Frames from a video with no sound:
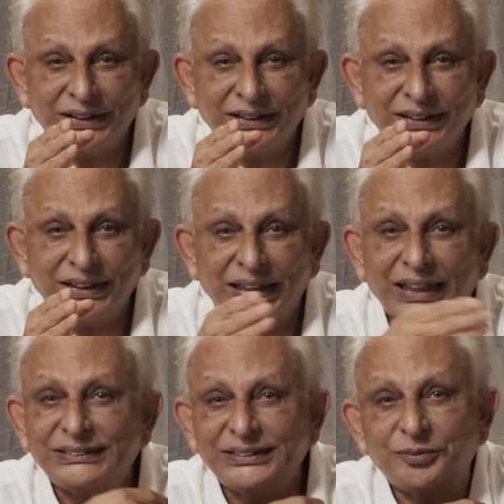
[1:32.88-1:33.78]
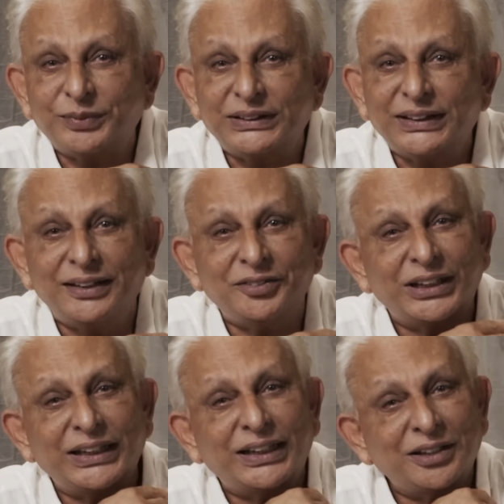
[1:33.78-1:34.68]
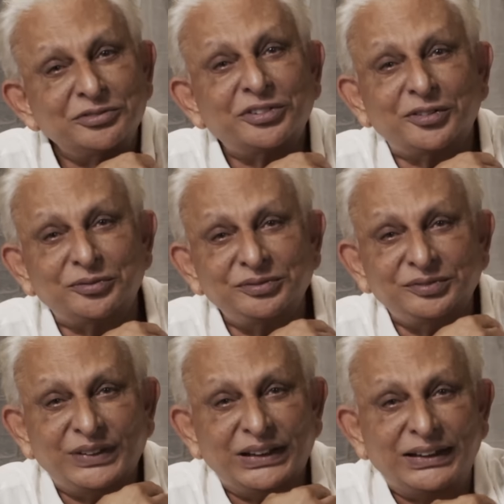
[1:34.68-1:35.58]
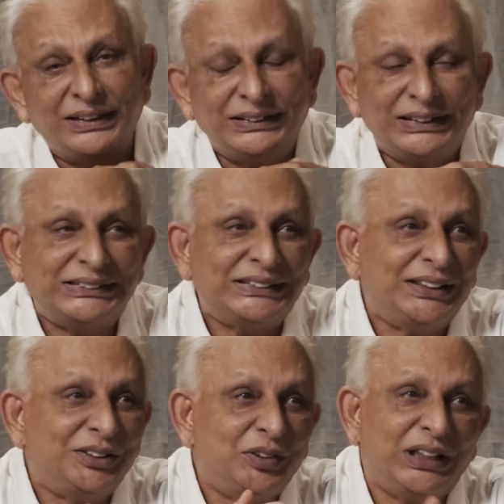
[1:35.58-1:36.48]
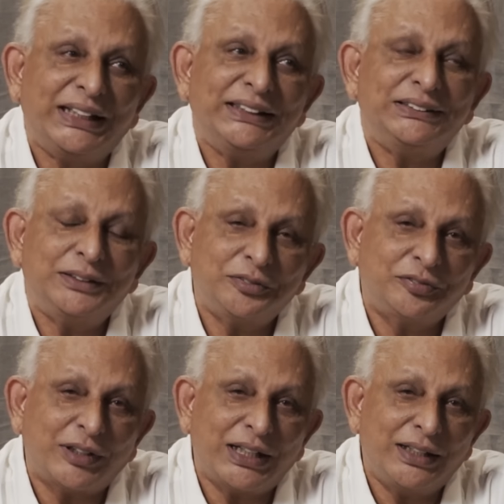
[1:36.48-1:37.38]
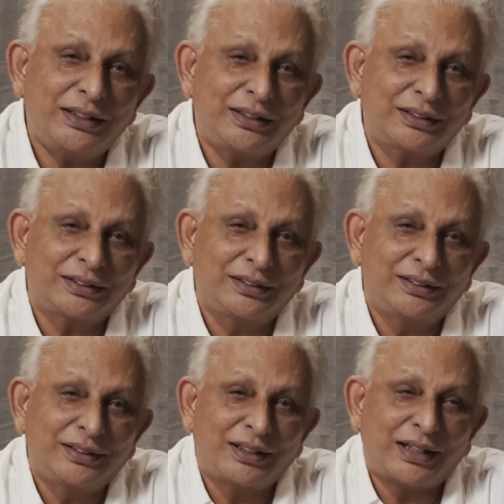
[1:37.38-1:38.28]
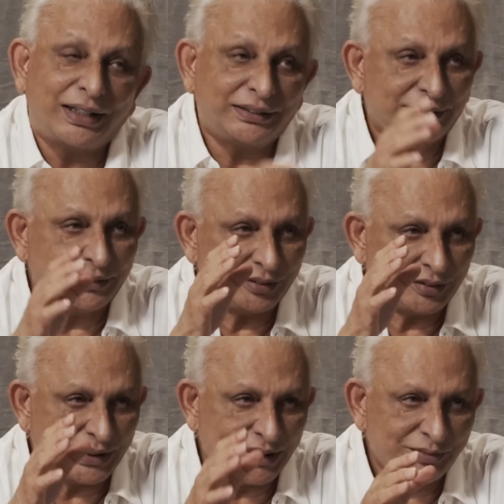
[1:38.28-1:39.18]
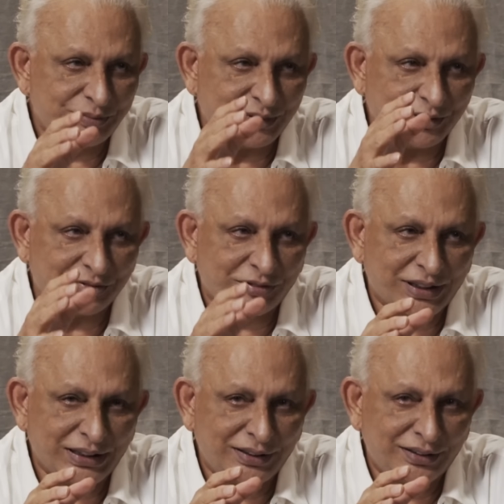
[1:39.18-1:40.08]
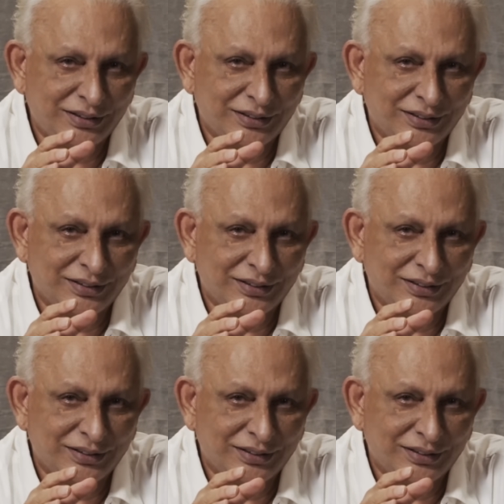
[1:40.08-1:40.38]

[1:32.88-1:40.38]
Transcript: In the Nath Sampradaya where I come from, they say you light the fire and then you keep the fire,